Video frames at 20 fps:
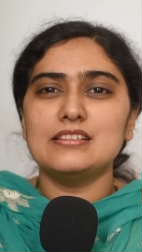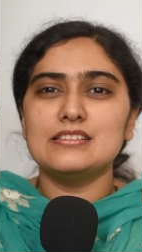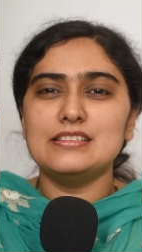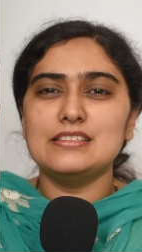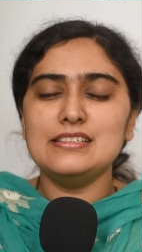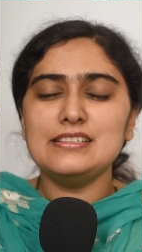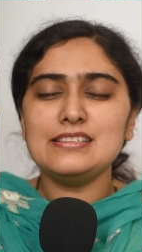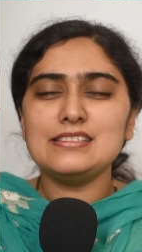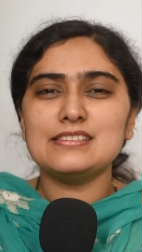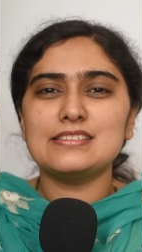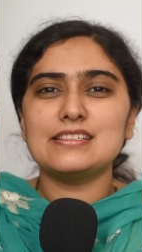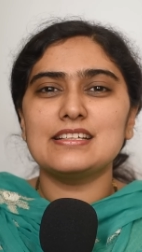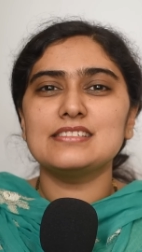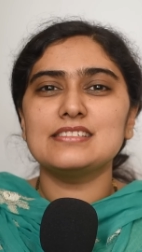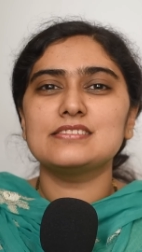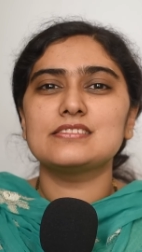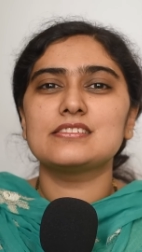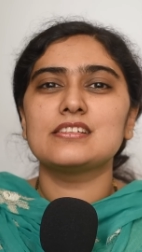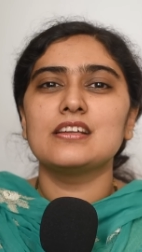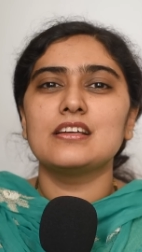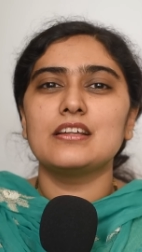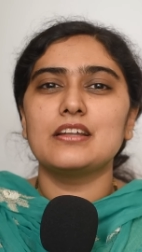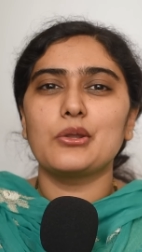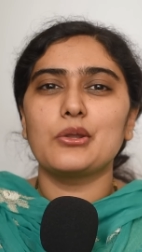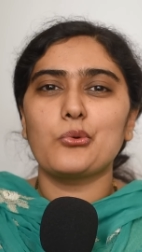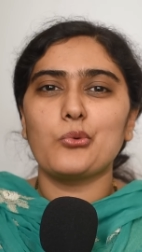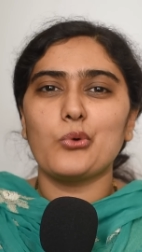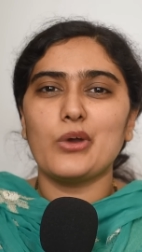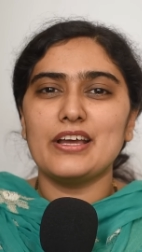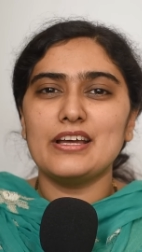These tests
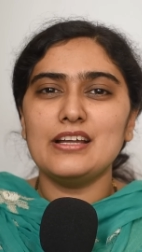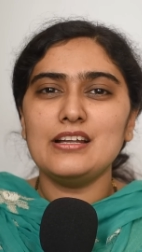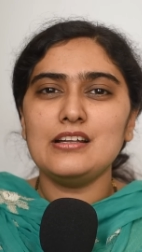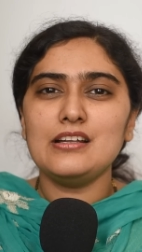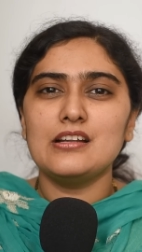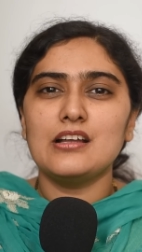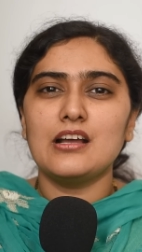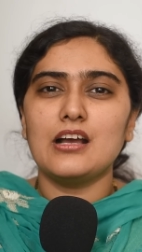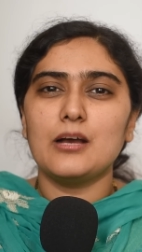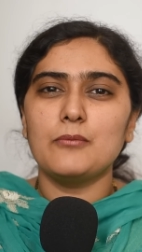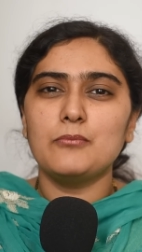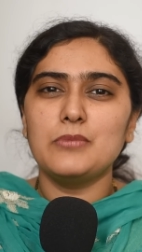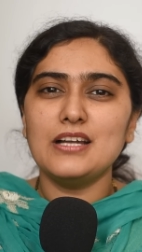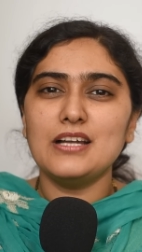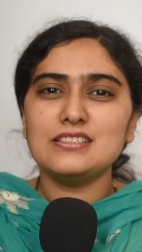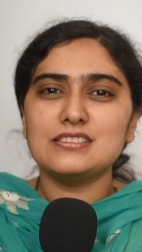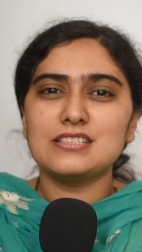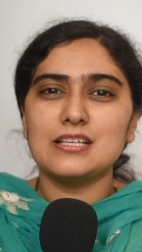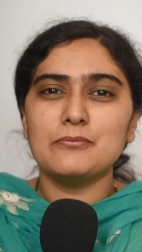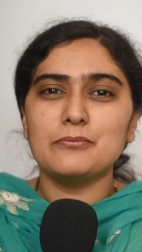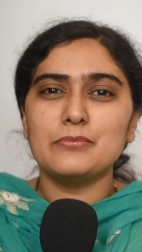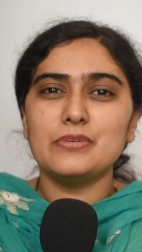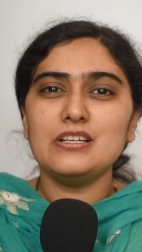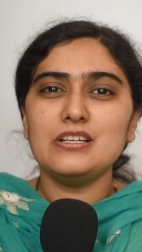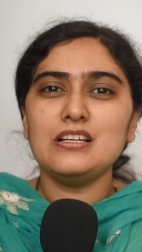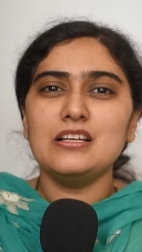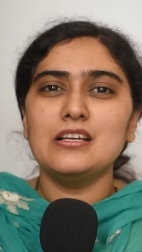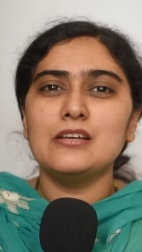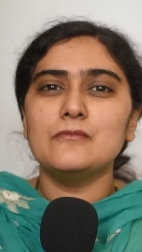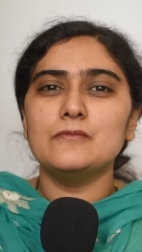require a blood
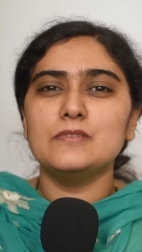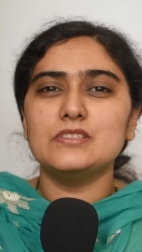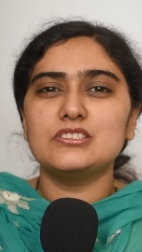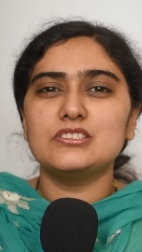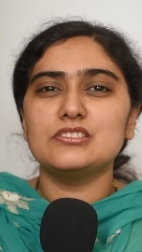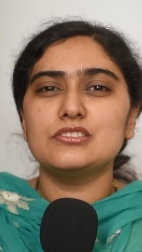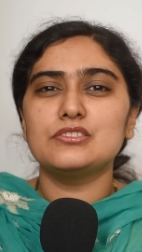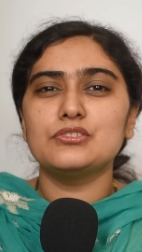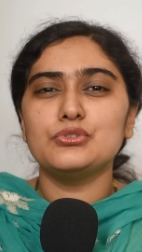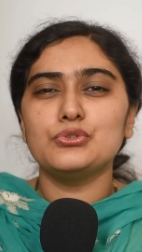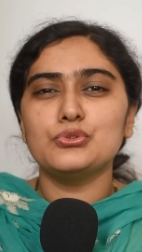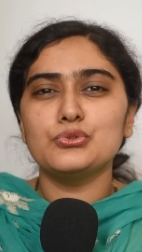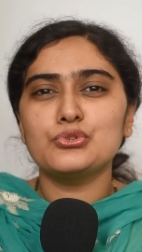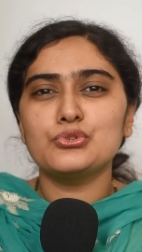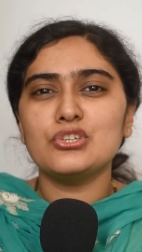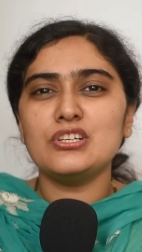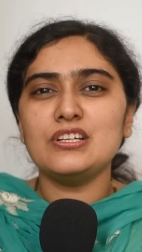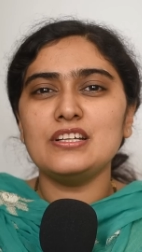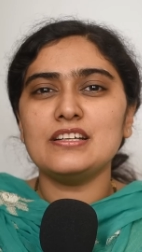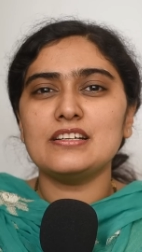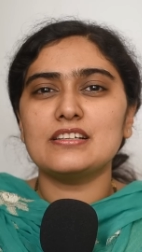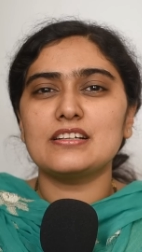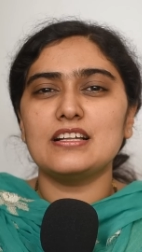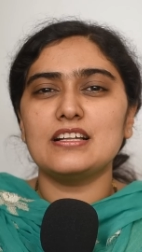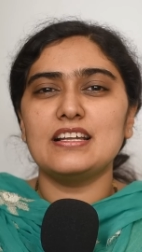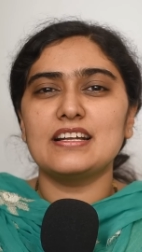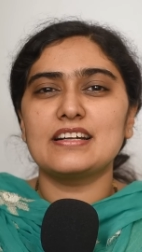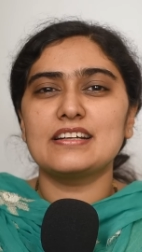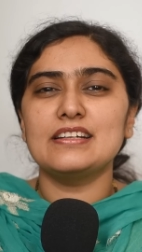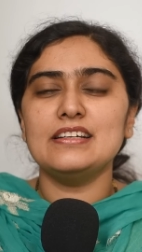sample which is usually
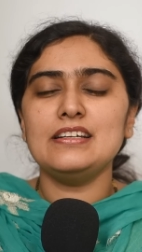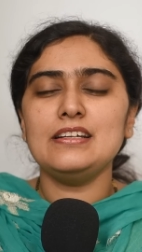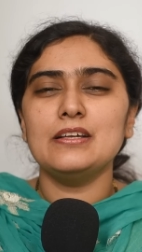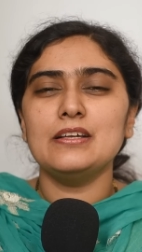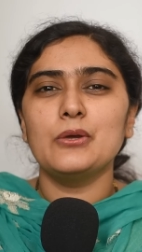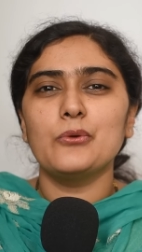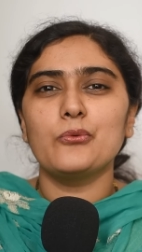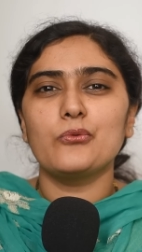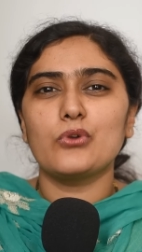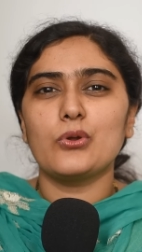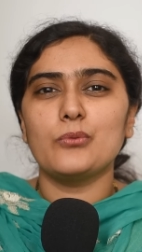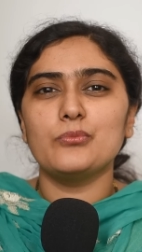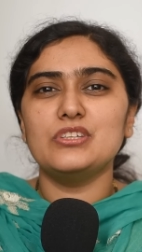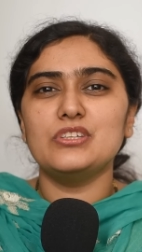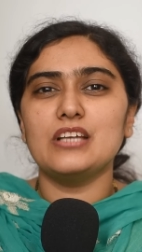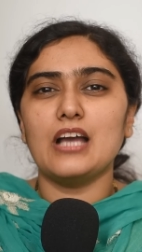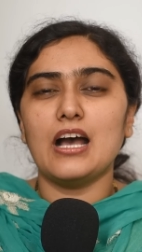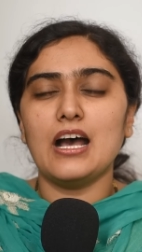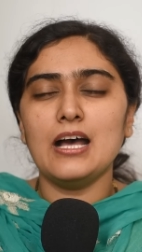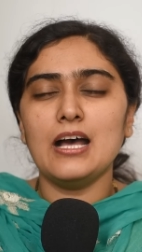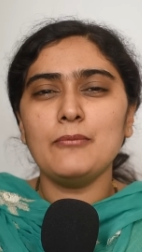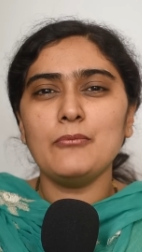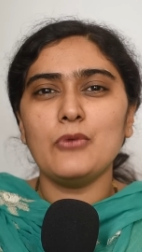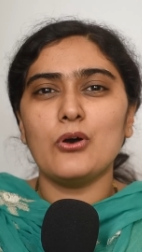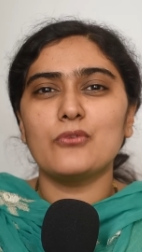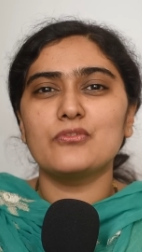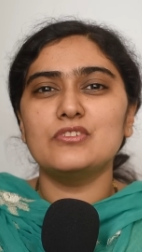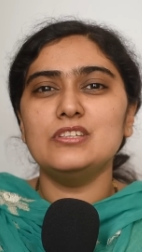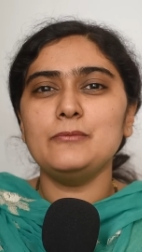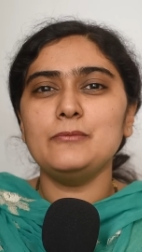collected from the arm
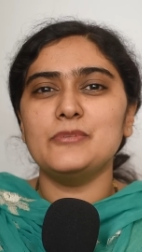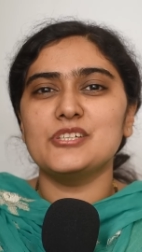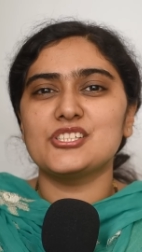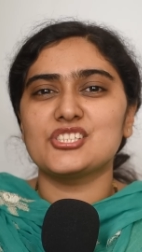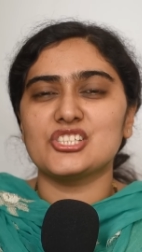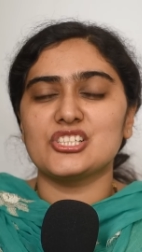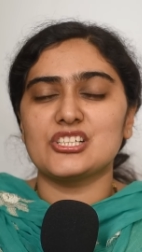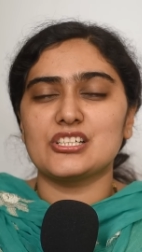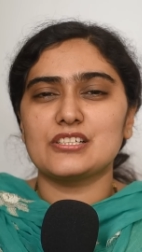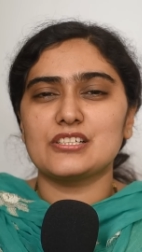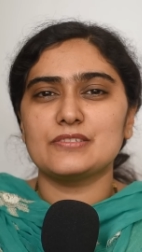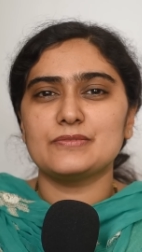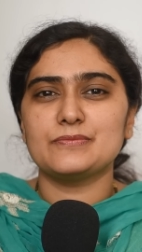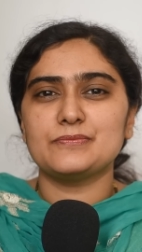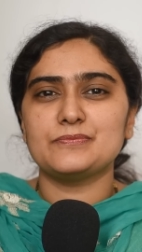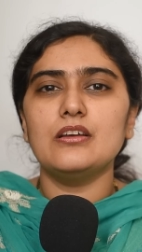of the patient.